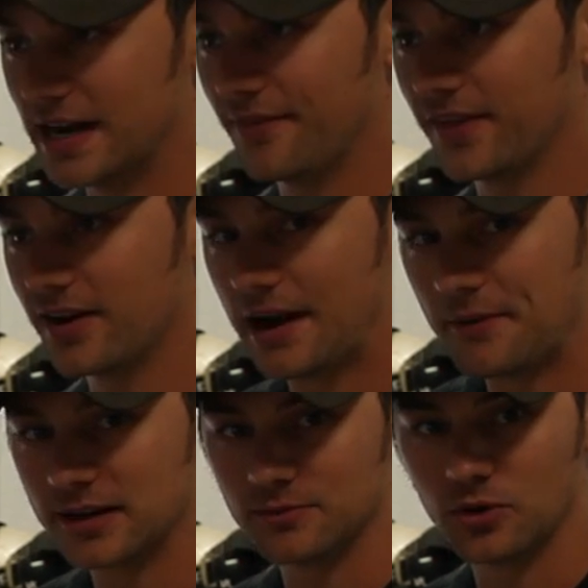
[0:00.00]
out there. I
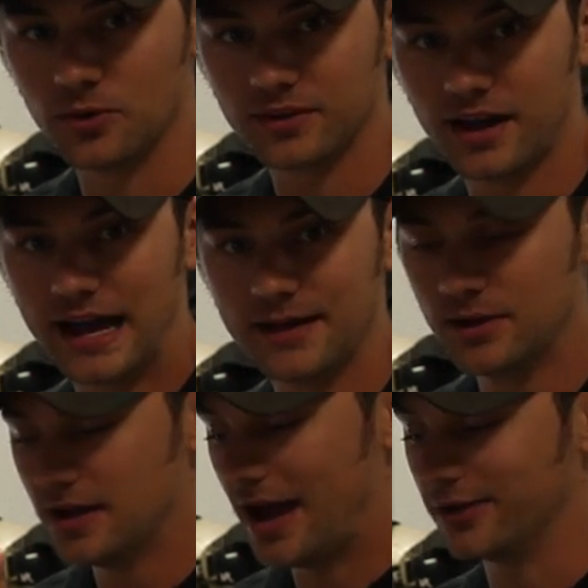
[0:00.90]
rocked them the whole time.
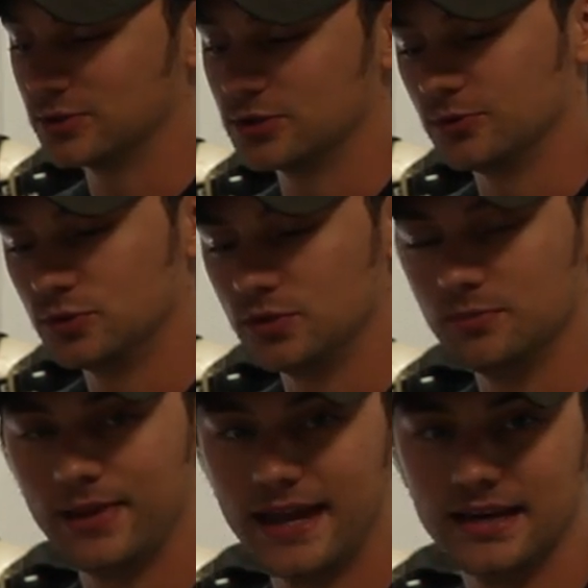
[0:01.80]
I was switching
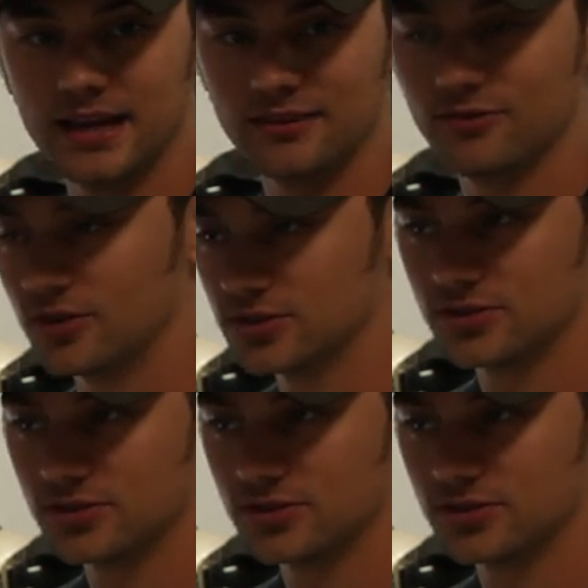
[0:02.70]
between paint and first